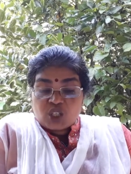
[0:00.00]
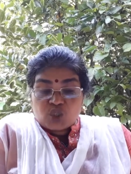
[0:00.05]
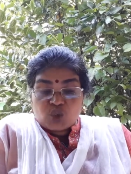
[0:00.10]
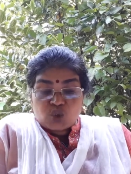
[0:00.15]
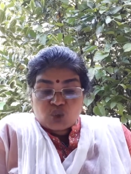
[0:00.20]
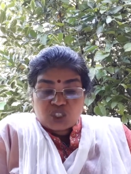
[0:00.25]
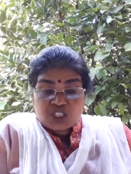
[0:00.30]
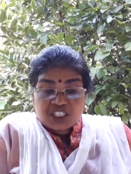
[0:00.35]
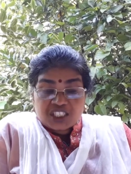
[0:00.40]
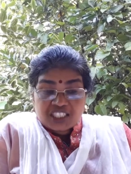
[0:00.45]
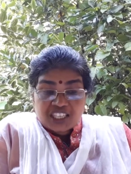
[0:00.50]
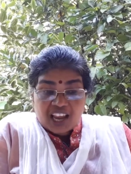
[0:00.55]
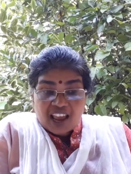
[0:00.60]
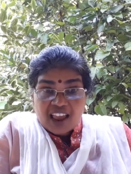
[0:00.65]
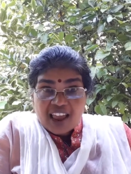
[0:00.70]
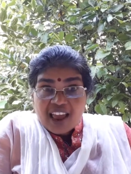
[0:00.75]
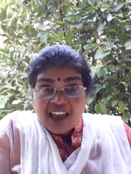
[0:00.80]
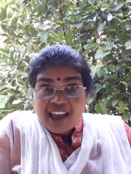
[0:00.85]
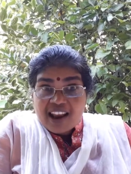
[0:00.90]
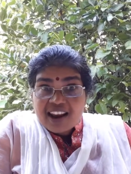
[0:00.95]
to
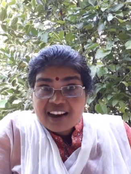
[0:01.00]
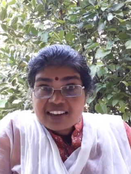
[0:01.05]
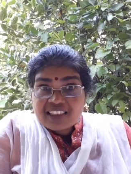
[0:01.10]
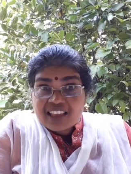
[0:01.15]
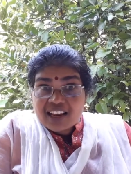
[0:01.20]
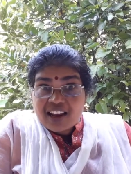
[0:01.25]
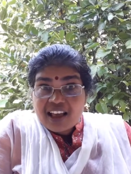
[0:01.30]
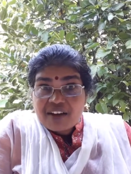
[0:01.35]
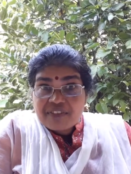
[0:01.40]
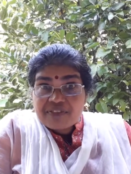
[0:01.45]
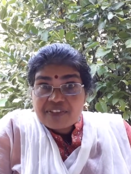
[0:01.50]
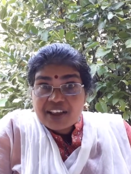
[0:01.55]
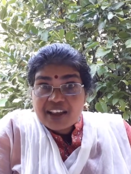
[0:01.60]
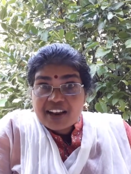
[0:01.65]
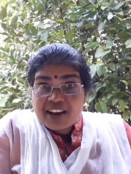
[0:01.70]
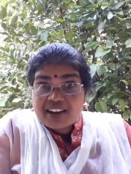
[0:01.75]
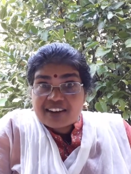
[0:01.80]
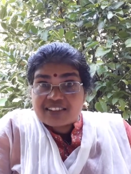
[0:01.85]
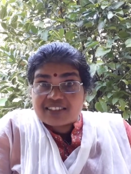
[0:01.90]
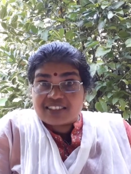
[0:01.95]
stare at the
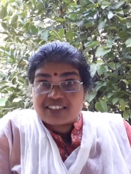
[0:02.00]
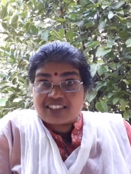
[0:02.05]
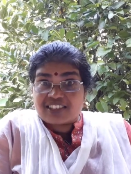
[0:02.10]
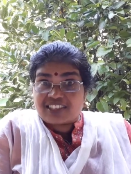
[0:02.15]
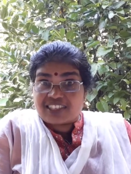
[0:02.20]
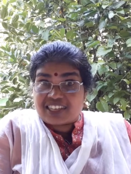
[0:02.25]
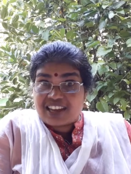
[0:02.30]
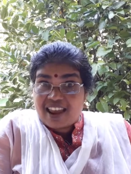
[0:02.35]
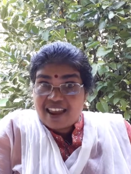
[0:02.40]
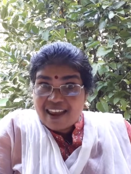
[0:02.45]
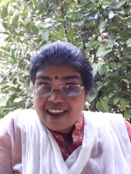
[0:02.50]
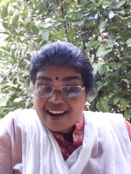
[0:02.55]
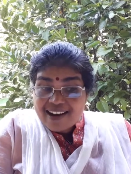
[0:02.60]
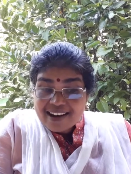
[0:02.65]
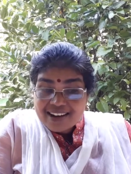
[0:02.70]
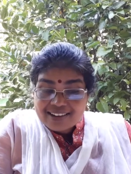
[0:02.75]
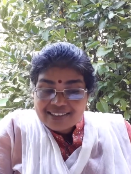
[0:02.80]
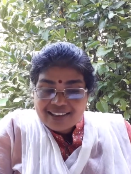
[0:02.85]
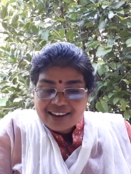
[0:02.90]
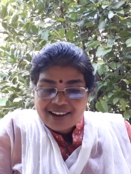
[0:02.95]

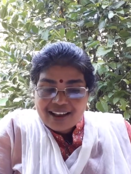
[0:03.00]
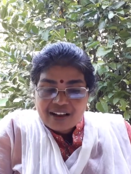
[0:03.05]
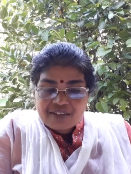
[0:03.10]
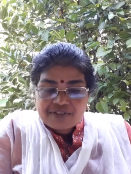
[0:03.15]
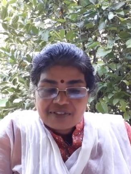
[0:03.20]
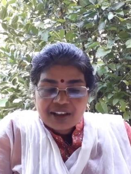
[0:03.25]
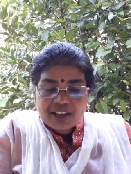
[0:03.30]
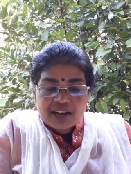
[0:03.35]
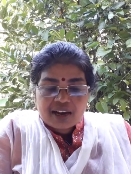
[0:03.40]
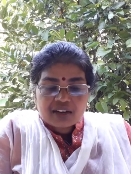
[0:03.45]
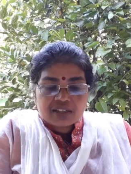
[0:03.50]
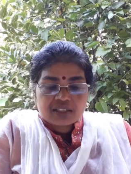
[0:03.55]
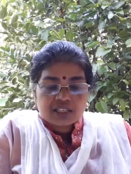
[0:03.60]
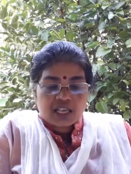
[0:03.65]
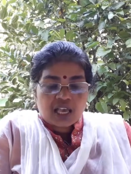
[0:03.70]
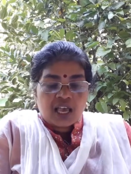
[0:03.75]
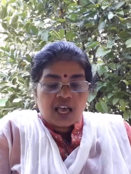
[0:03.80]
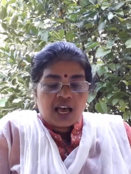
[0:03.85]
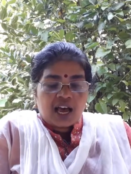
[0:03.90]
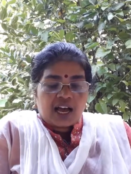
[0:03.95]
daffodils,
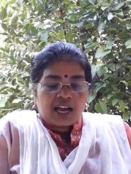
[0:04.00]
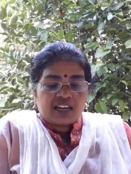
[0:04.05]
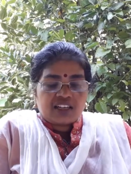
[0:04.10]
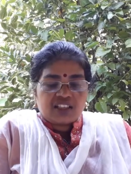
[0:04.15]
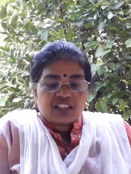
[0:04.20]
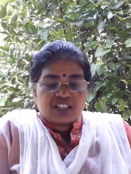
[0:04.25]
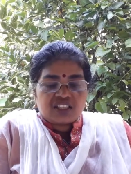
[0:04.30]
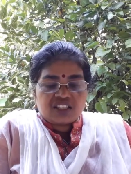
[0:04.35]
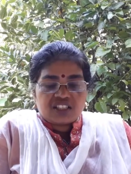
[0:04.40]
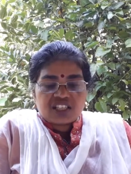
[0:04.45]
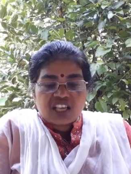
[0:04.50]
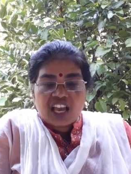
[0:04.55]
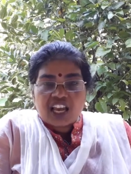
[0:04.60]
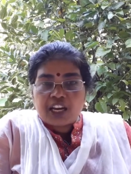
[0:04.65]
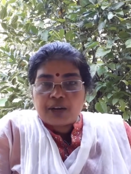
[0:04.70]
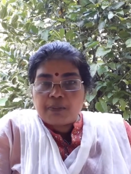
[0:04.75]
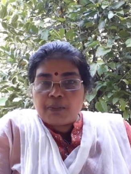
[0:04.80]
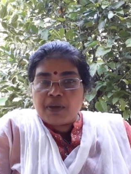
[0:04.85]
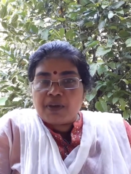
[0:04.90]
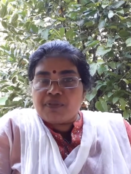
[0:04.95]
and the
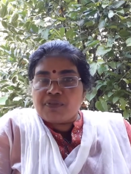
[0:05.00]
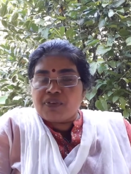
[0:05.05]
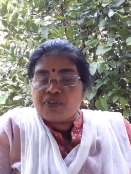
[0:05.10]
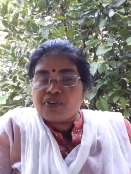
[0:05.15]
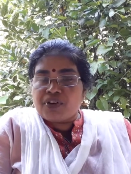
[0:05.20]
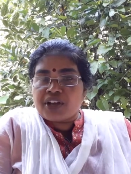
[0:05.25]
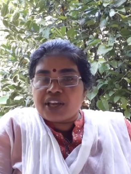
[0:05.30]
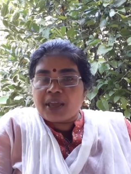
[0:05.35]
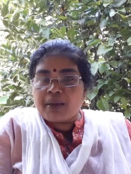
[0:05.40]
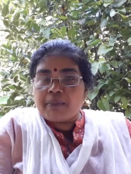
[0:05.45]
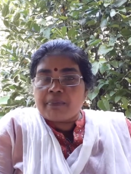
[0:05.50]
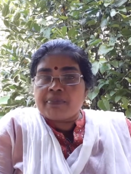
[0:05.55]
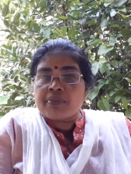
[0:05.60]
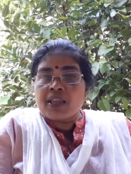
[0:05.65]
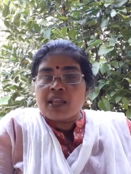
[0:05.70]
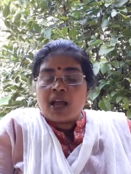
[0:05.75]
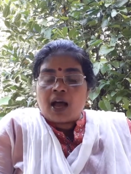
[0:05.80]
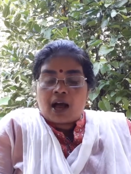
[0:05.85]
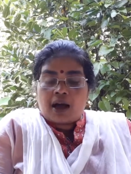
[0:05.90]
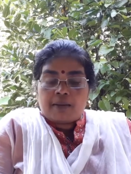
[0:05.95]
sight before him
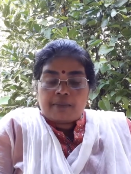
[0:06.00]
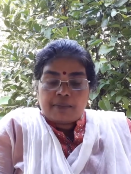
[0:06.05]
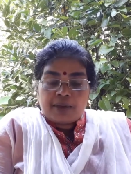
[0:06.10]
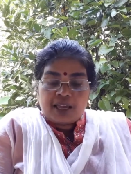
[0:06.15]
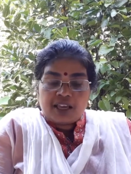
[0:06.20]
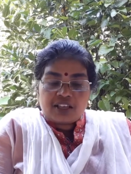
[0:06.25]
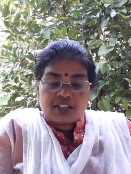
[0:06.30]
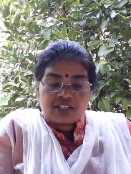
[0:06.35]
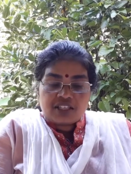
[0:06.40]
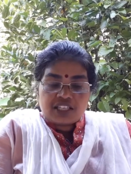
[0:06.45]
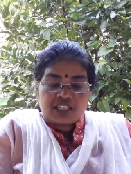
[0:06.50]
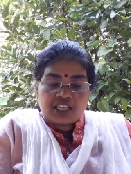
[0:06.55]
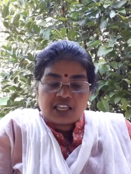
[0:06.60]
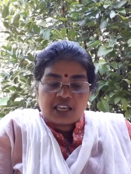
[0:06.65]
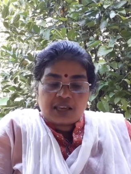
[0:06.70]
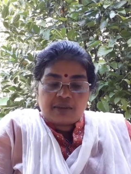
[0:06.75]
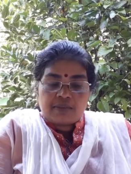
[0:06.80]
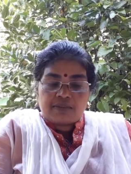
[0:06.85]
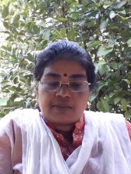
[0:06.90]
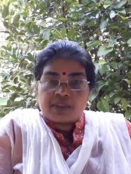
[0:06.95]
amazed
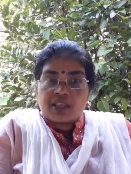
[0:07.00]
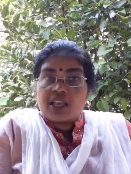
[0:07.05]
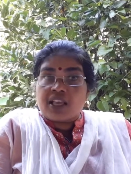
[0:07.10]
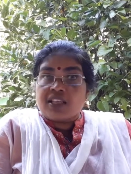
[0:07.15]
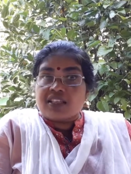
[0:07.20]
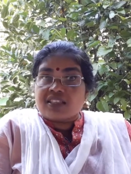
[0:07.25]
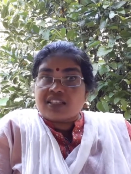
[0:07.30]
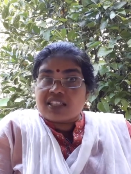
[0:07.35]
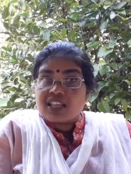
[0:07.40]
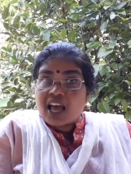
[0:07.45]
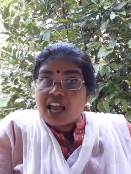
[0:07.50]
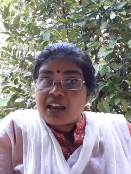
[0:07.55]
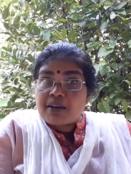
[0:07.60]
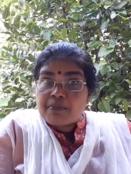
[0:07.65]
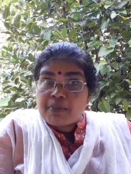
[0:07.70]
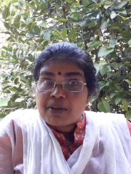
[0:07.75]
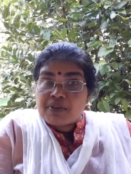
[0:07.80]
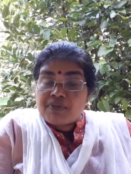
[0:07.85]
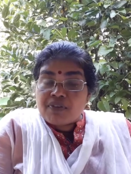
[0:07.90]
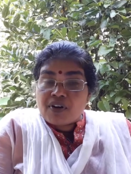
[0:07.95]
him.
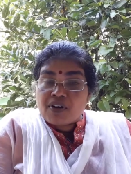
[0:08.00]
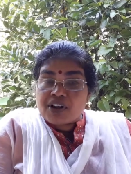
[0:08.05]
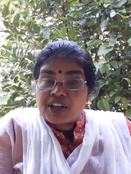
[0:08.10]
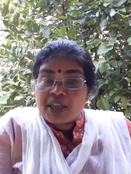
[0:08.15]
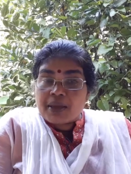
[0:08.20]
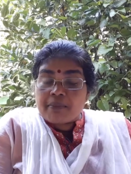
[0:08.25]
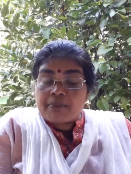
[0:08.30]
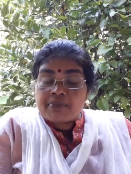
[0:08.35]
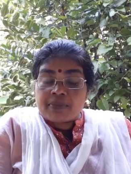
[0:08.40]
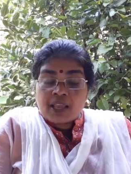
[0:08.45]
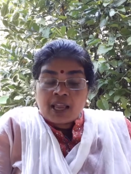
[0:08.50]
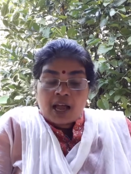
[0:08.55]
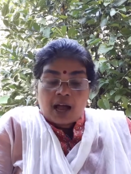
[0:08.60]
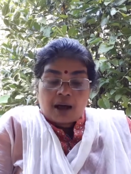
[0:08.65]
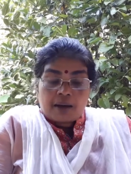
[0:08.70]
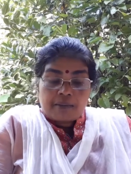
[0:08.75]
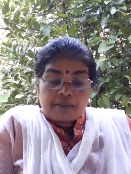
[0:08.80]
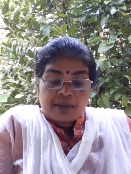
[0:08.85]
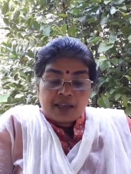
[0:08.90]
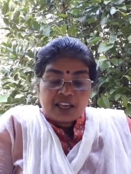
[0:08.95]

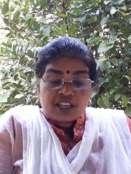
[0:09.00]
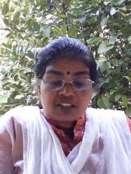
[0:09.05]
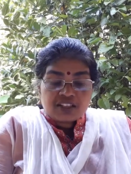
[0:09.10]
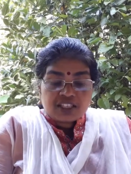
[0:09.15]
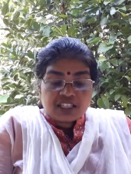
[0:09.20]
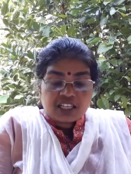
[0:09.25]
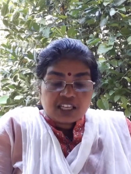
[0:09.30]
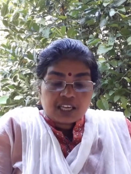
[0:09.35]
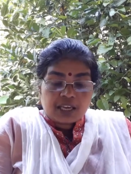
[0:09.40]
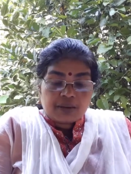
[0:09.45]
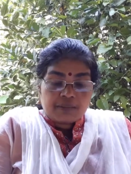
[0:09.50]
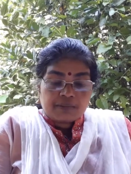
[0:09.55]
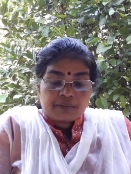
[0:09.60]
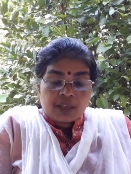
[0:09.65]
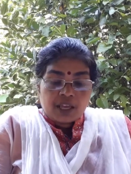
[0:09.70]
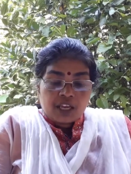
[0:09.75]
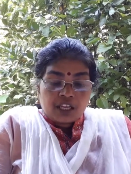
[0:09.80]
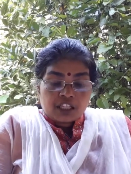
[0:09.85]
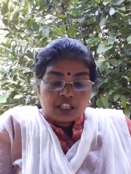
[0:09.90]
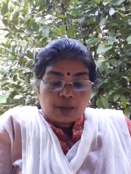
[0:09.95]

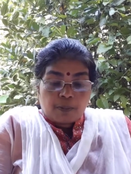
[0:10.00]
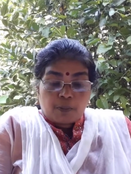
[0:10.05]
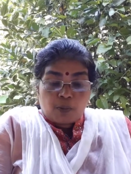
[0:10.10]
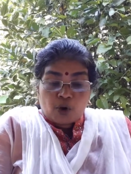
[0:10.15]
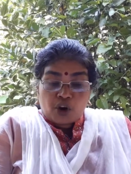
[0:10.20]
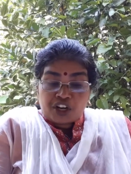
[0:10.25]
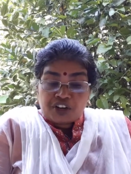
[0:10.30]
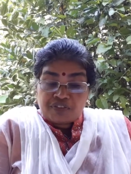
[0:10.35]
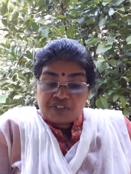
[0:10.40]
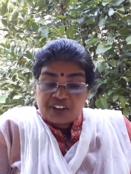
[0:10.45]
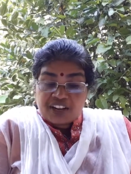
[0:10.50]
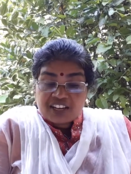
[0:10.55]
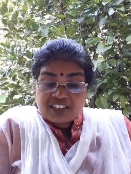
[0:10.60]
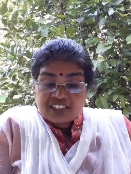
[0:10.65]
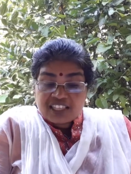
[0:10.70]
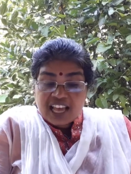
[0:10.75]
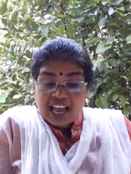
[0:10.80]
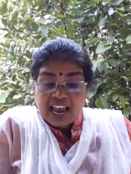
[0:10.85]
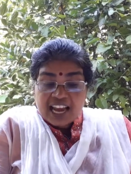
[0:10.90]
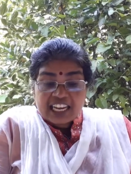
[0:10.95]
The poet feels
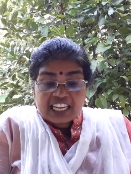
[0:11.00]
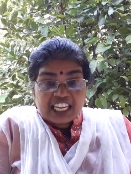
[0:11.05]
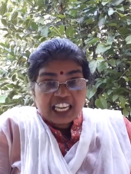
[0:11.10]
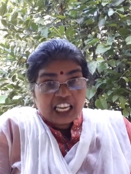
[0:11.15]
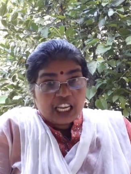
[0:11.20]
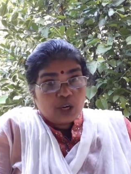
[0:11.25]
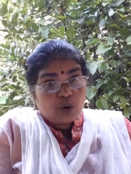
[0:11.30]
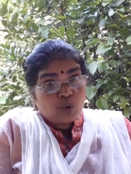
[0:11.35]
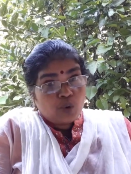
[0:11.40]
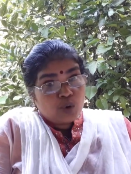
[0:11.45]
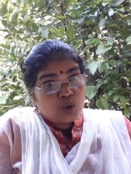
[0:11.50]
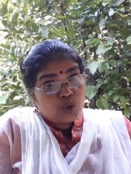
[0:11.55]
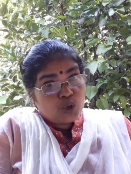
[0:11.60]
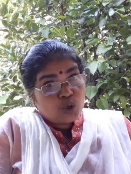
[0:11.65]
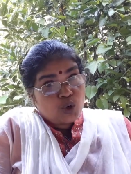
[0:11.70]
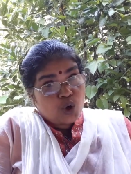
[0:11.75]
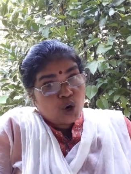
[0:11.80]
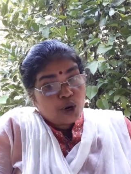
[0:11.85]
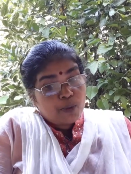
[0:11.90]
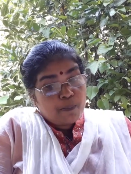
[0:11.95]
that he could
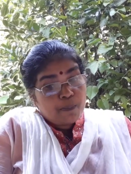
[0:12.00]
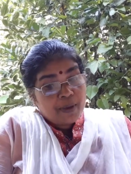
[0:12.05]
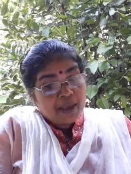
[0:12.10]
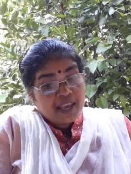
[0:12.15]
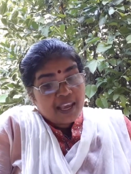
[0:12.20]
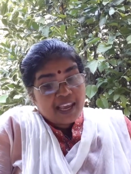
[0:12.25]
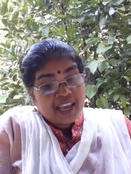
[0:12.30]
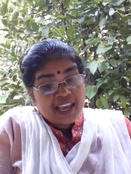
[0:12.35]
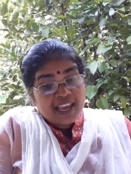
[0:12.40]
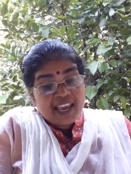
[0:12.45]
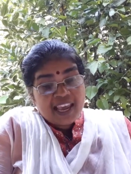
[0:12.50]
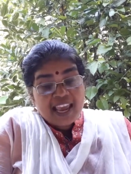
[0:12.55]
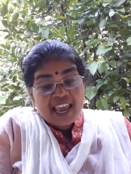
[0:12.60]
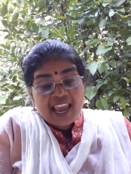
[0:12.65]
not be